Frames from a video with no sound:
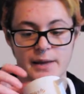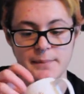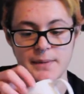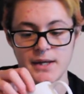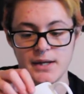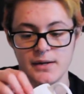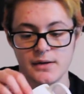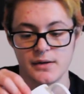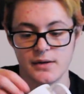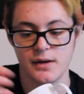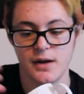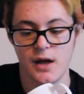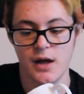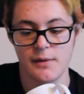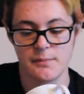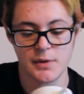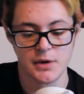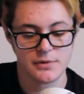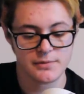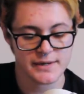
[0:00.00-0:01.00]
I mean,
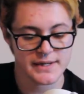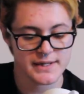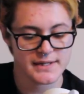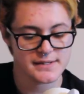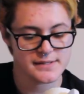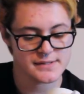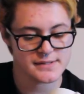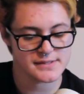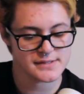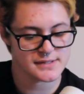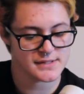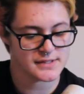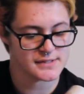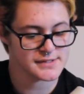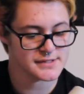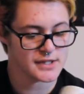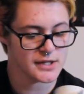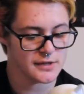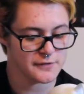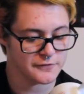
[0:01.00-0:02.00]
I'm always a
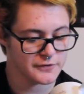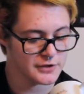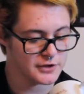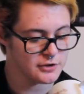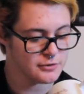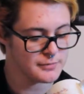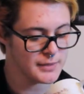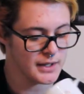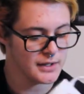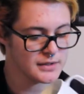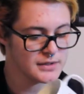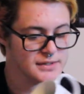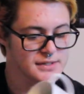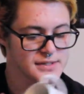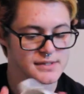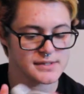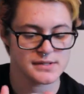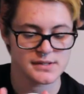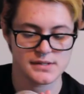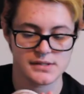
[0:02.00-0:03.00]
slut for new
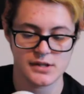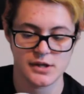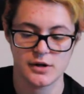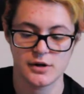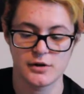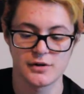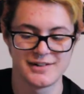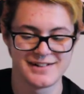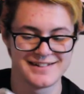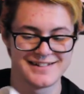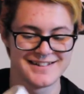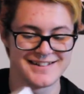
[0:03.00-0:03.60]
mugs, so